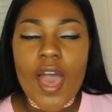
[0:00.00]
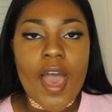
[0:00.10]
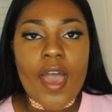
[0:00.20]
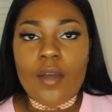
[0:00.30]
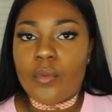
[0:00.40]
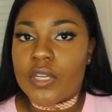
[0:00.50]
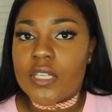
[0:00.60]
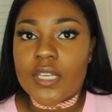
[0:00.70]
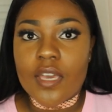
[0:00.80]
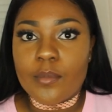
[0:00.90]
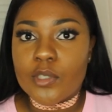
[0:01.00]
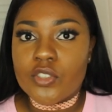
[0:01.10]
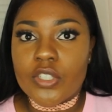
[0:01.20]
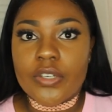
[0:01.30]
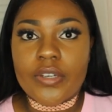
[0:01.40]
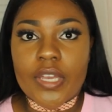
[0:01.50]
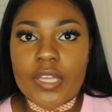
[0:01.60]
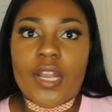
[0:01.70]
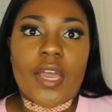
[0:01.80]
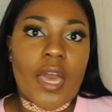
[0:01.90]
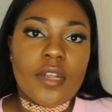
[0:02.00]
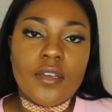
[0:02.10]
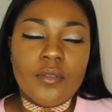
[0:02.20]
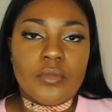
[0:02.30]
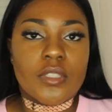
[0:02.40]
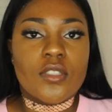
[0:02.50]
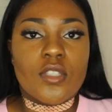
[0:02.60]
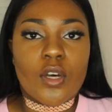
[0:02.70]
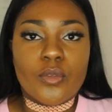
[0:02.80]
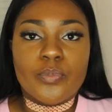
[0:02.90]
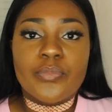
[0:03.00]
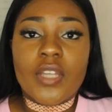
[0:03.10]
I wanted a camo shirt and I got a good one so